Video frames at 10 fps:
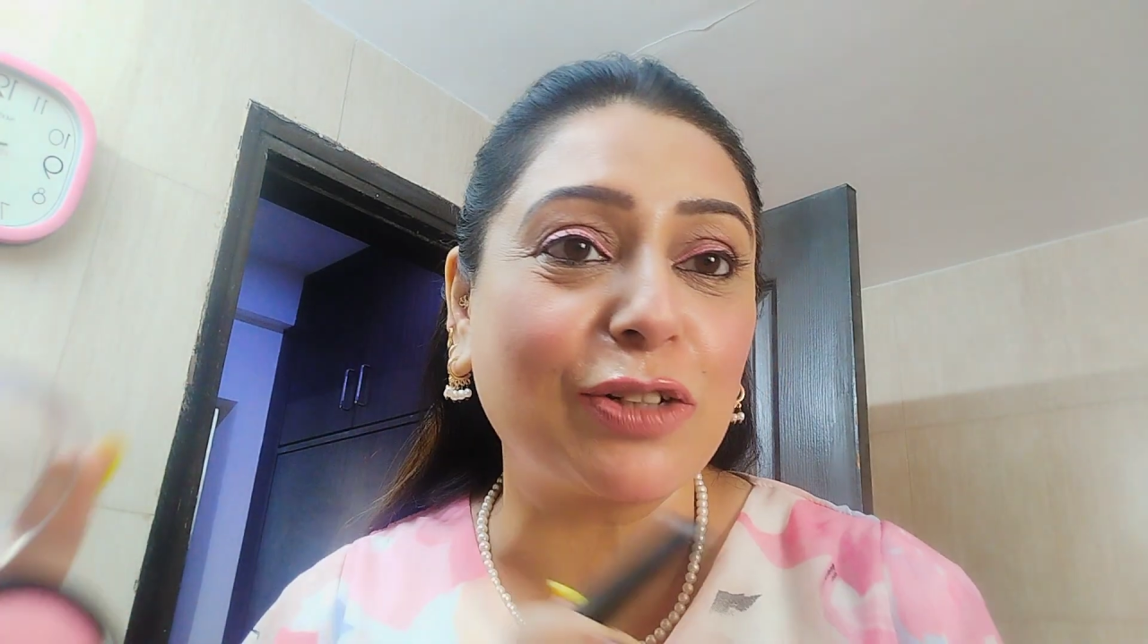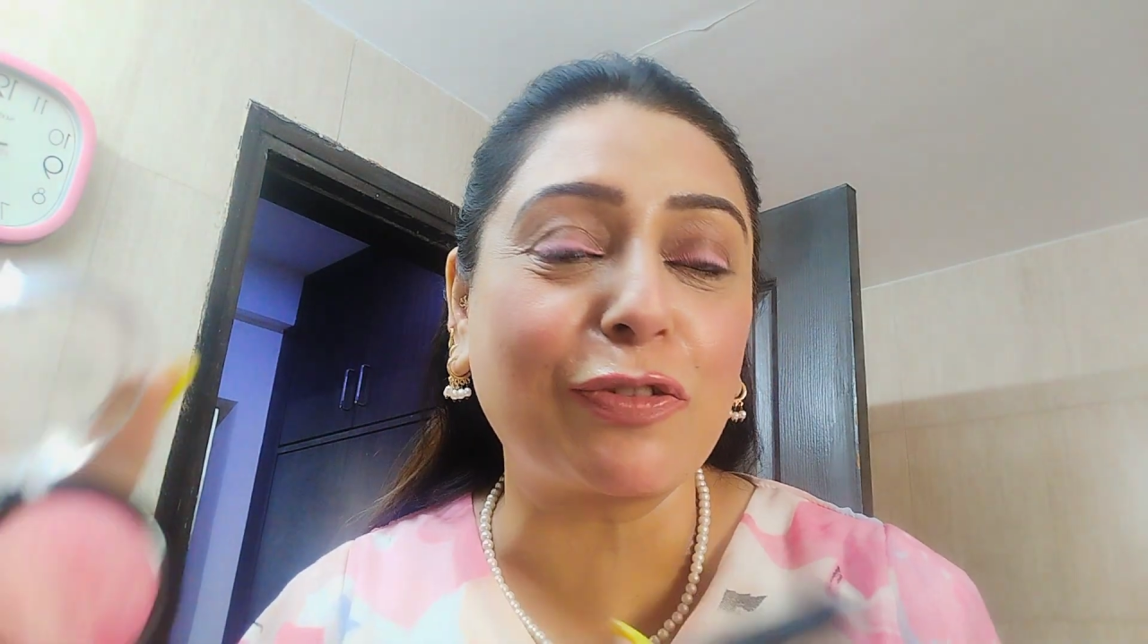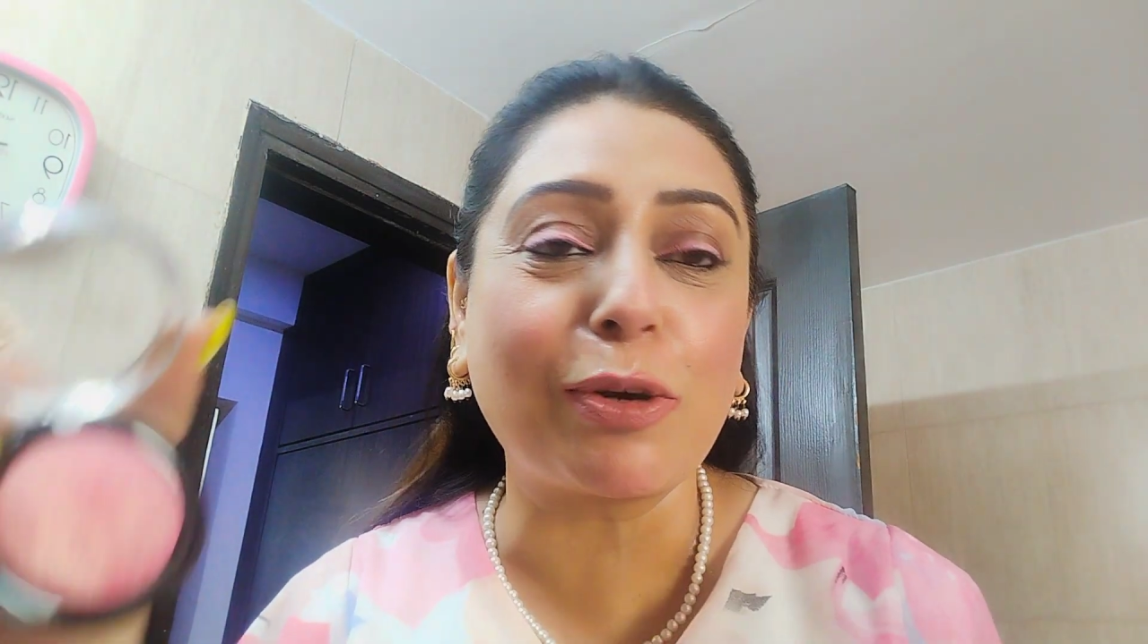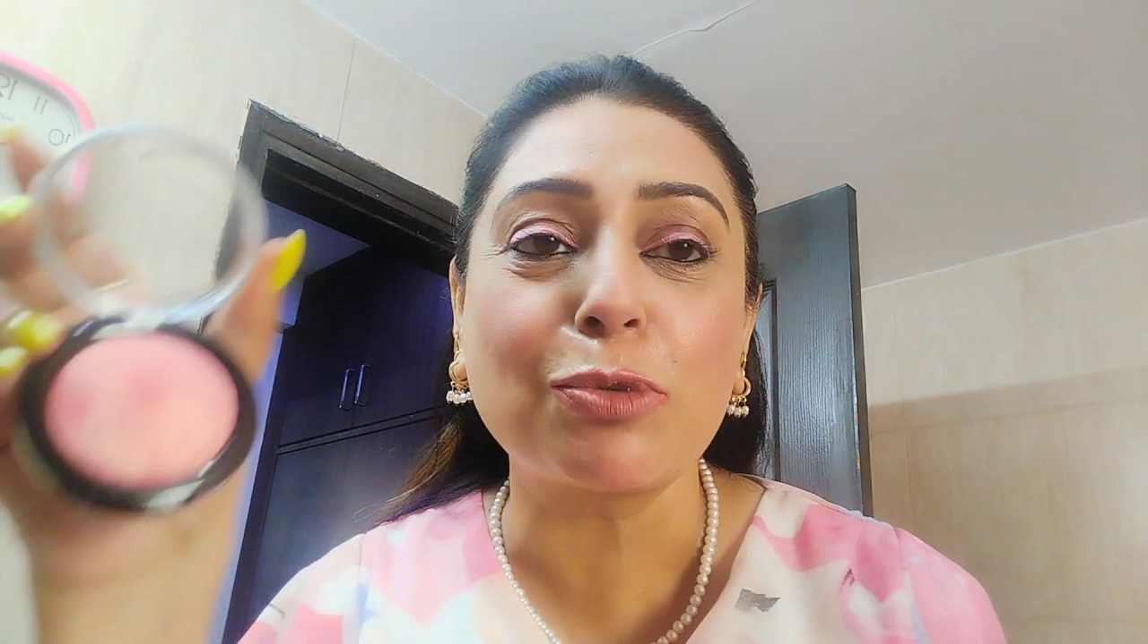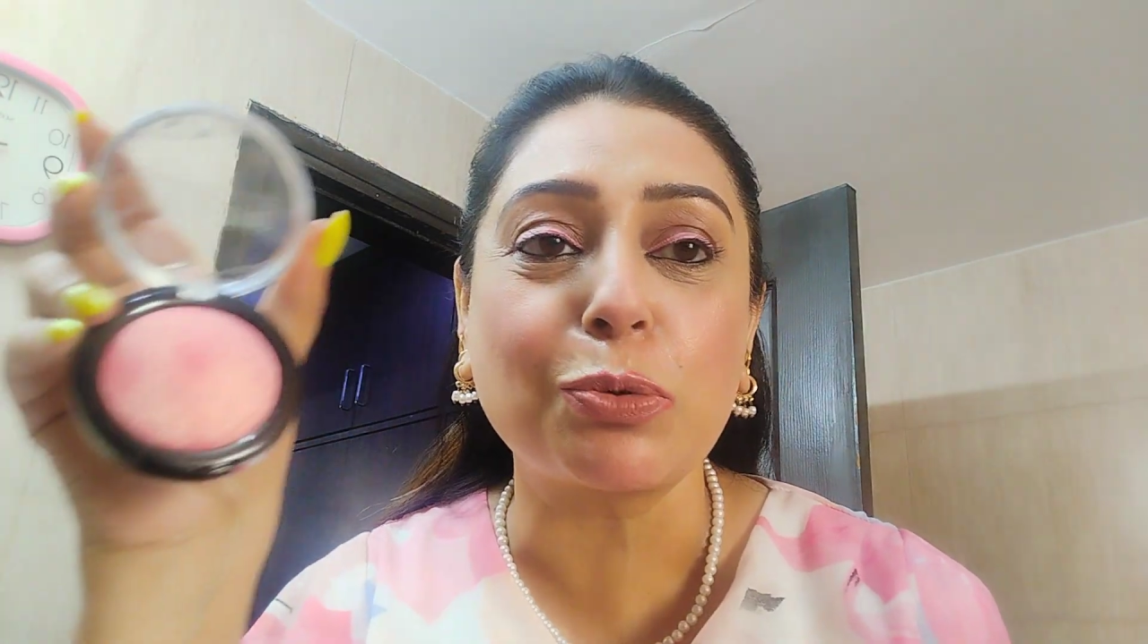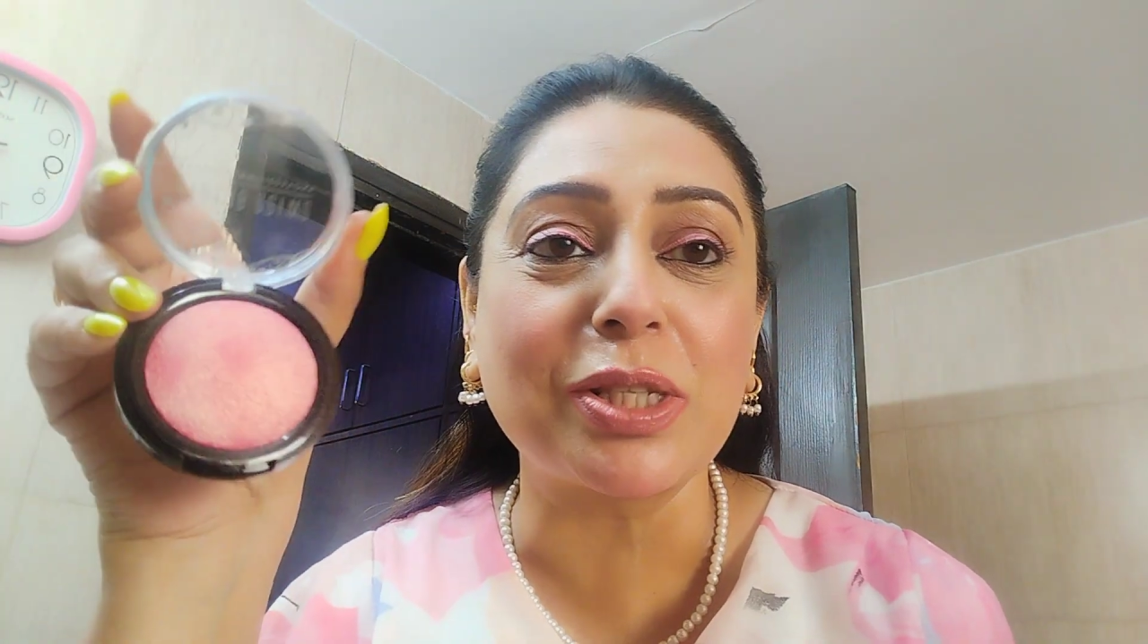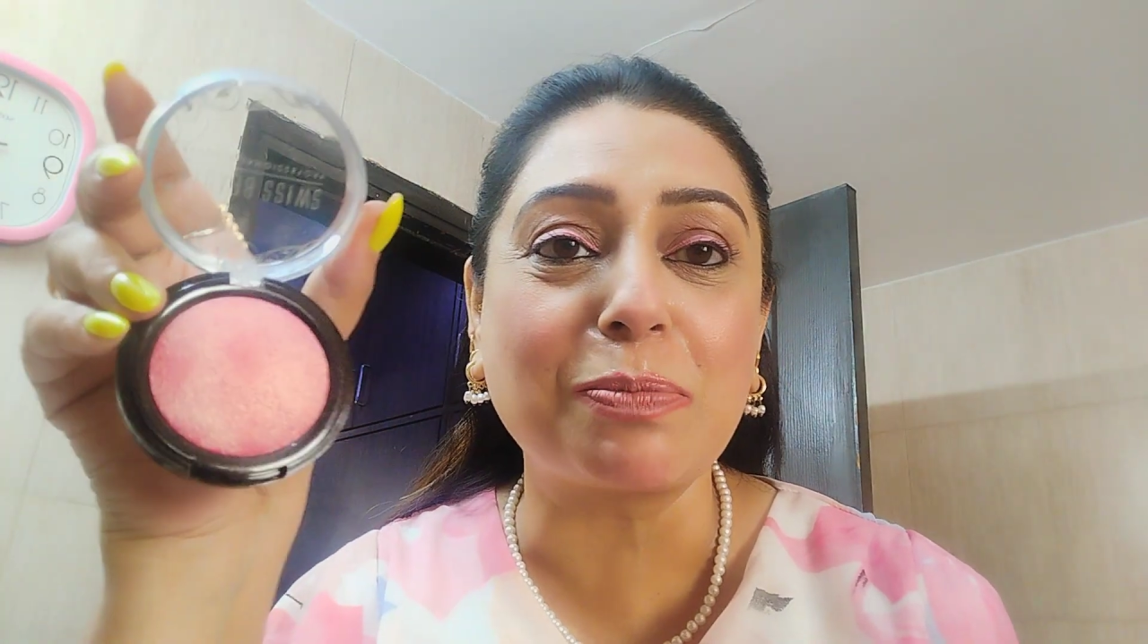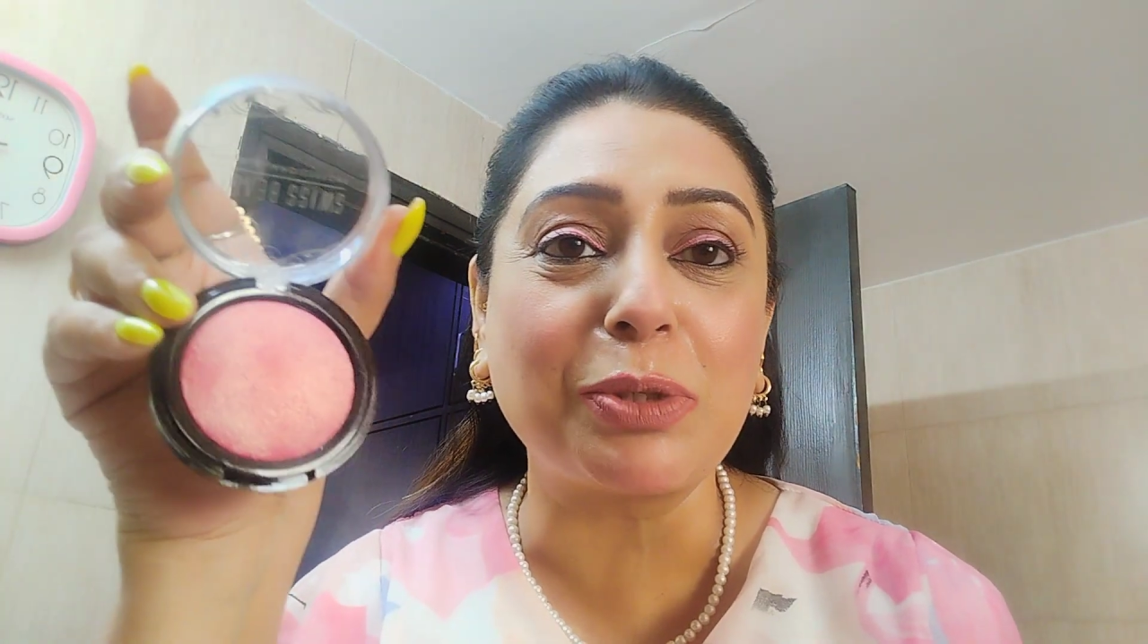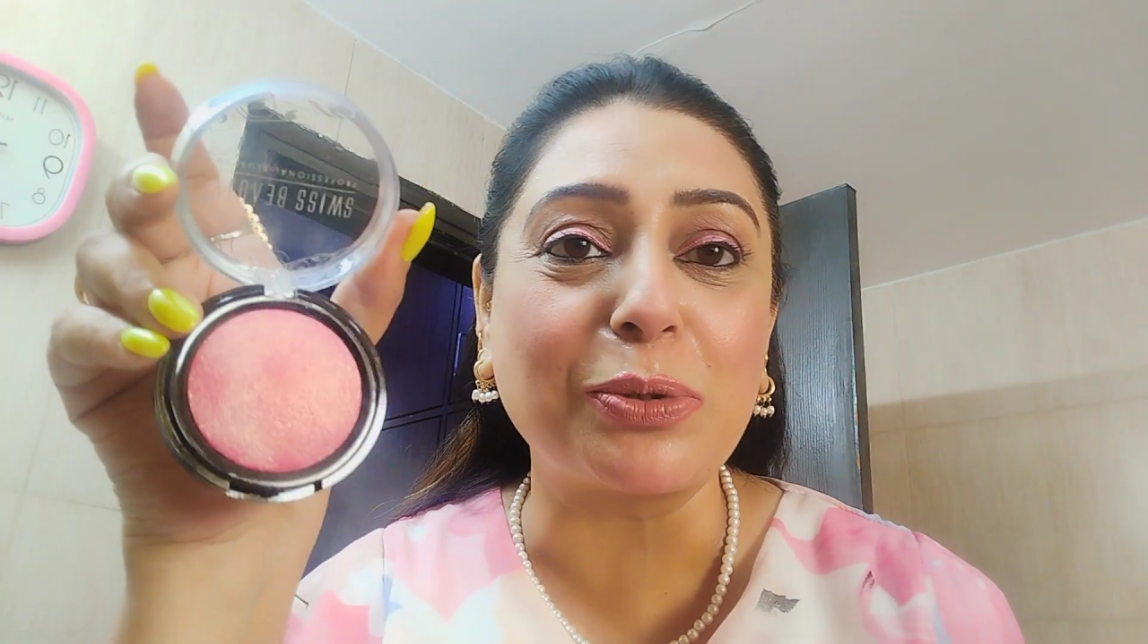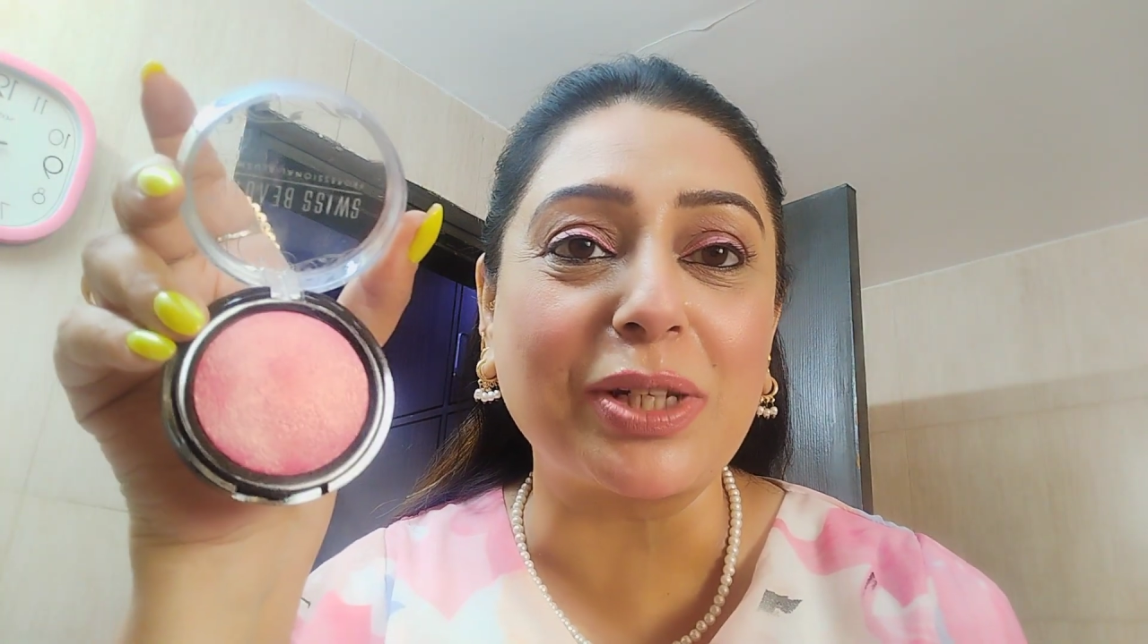from Swiss
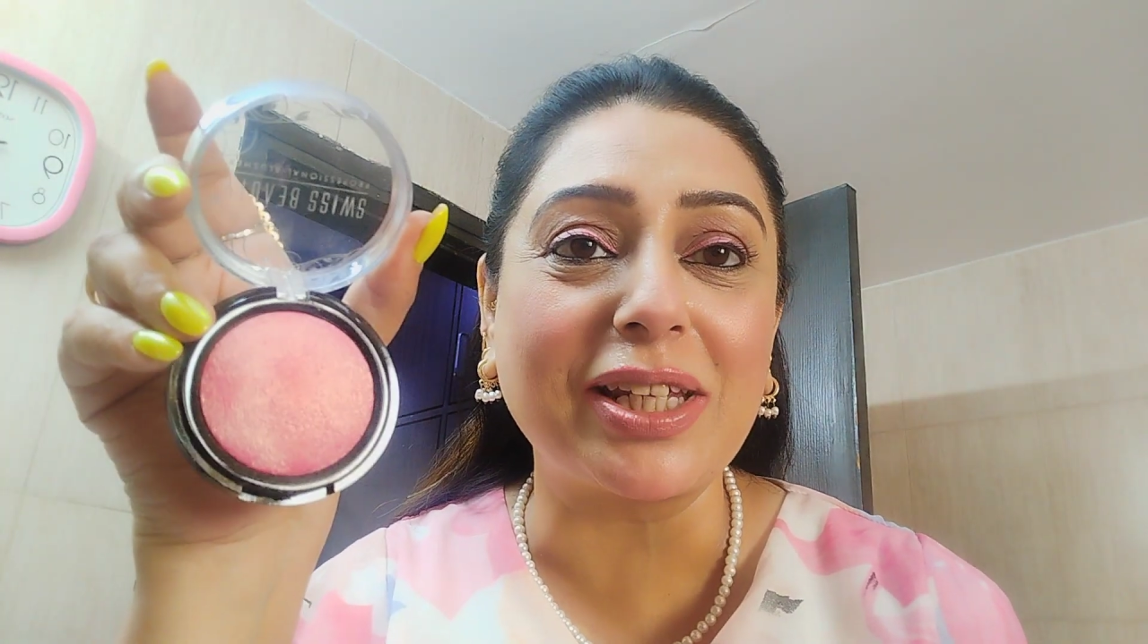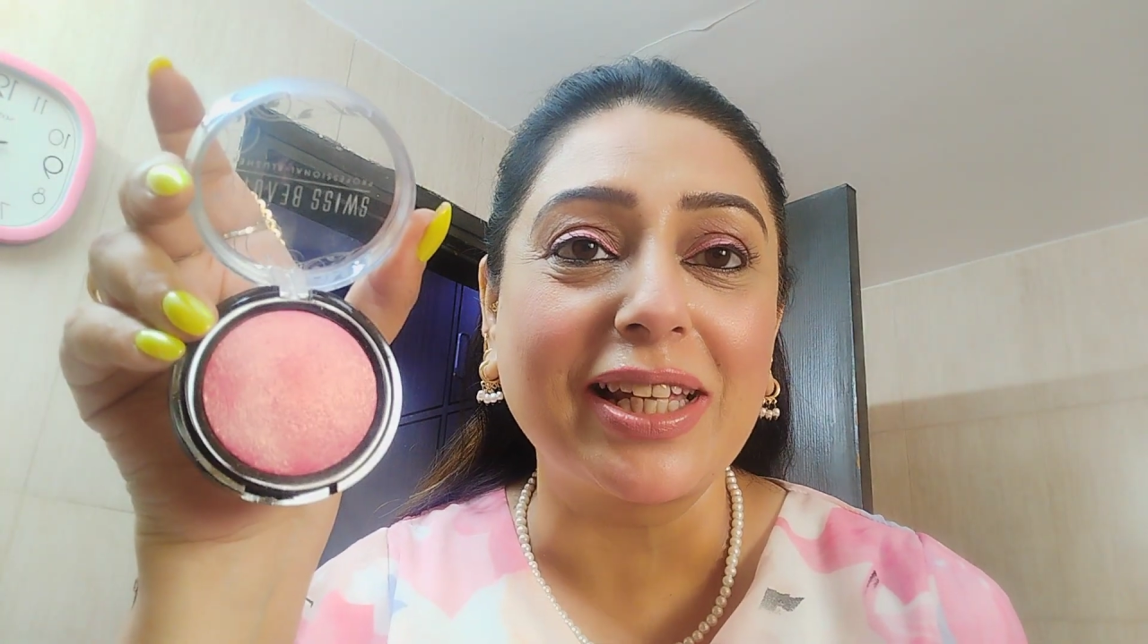Beauty.